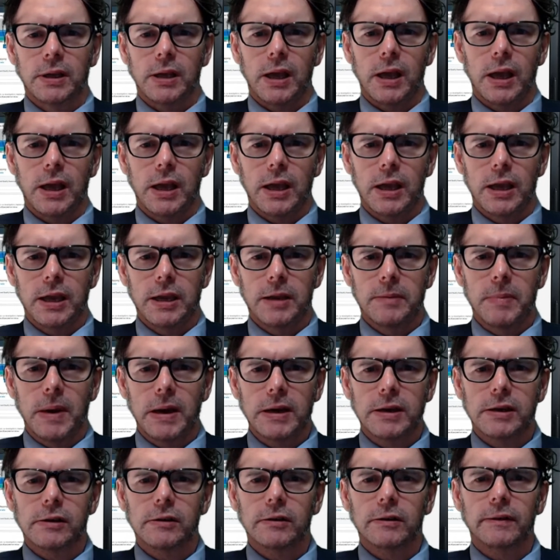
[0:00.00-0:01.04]
a
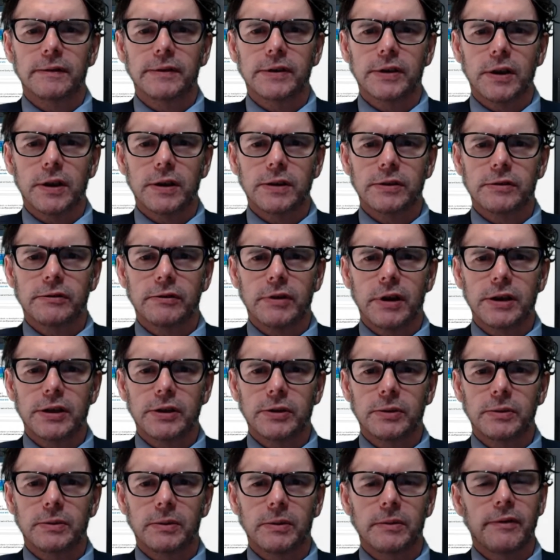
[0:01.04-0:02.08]
Bachelor of Science
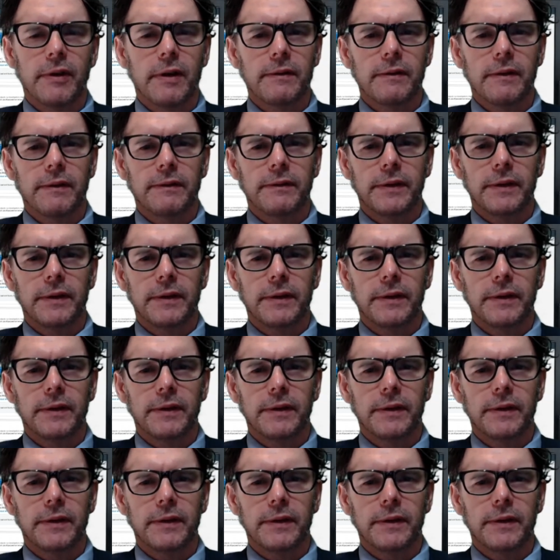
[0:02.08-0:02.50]
graduate with over